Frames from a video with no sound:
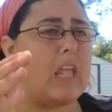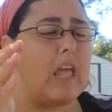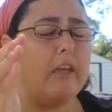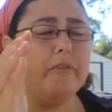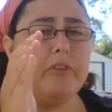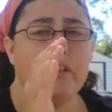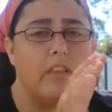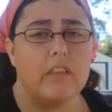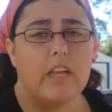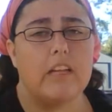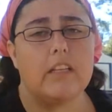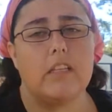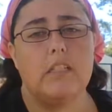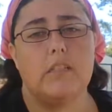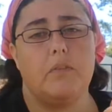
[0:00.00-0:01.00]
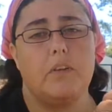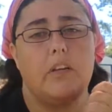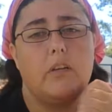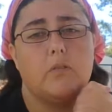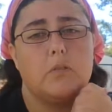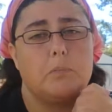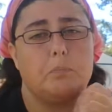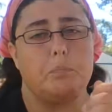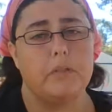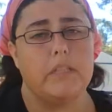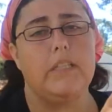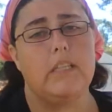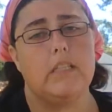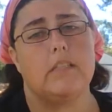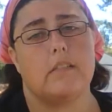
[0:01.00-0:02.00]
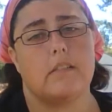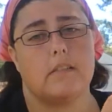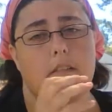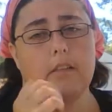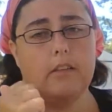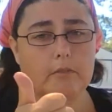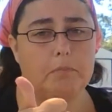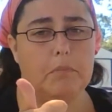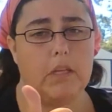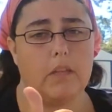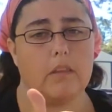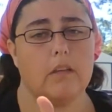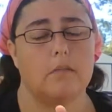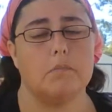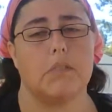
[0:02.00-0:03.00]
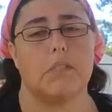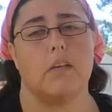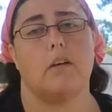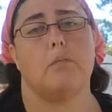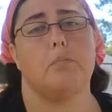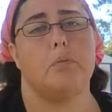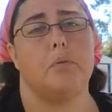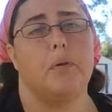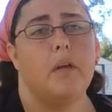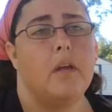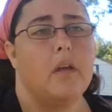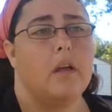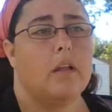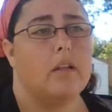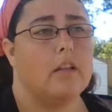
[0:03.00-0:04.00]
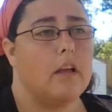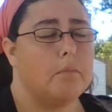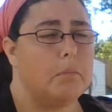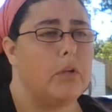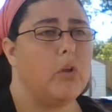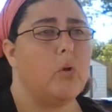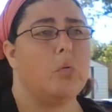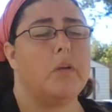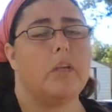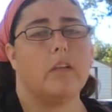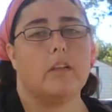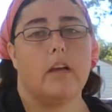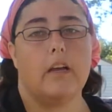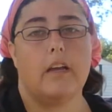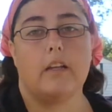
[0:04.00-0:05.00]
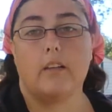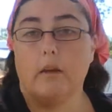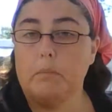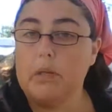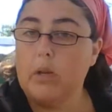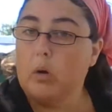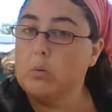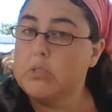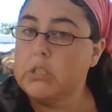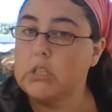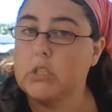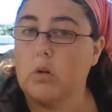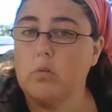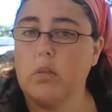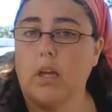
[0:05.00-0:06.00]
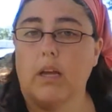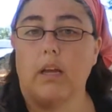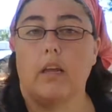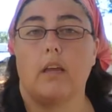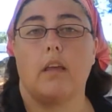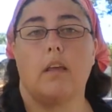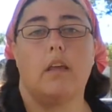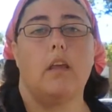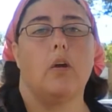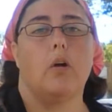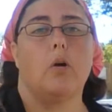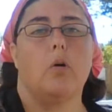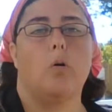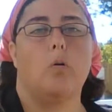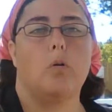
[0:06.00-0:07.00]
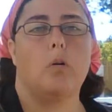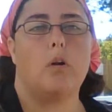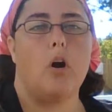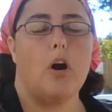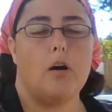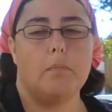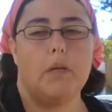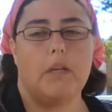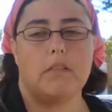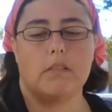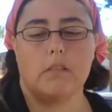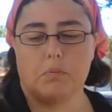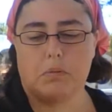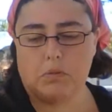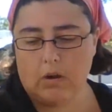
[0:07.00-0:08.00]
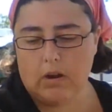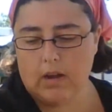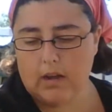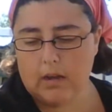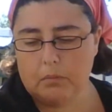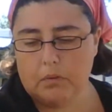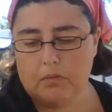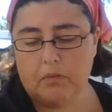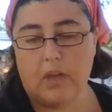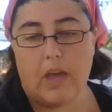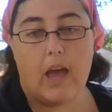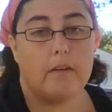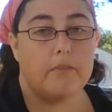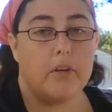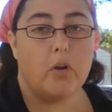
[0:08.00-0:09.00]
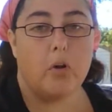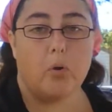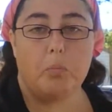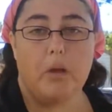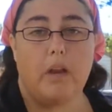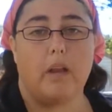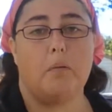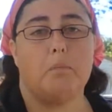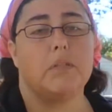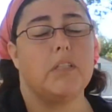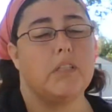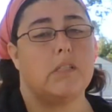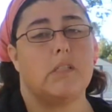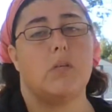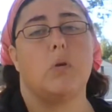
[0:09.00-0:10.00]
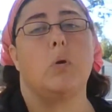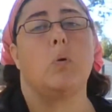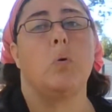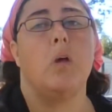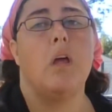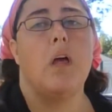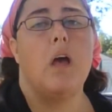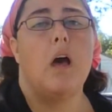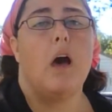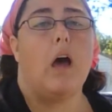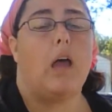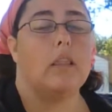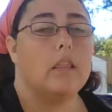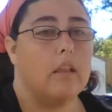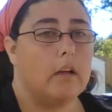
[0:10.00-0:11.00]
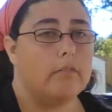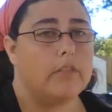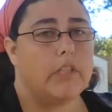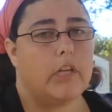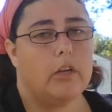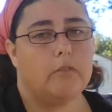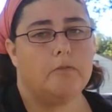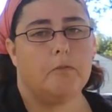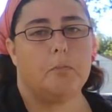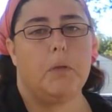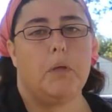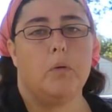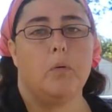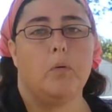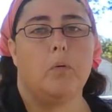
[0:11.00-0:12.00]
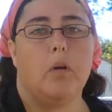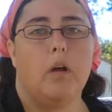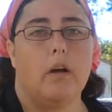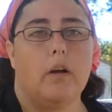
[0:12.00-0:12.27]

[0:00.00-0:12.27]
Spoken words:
If you like these videos, please give me a thumbs up. Let me know what you like. Let me know what you don't like. You know, comment, subscribe. If you haven't already, please do. I'd love to hear from you.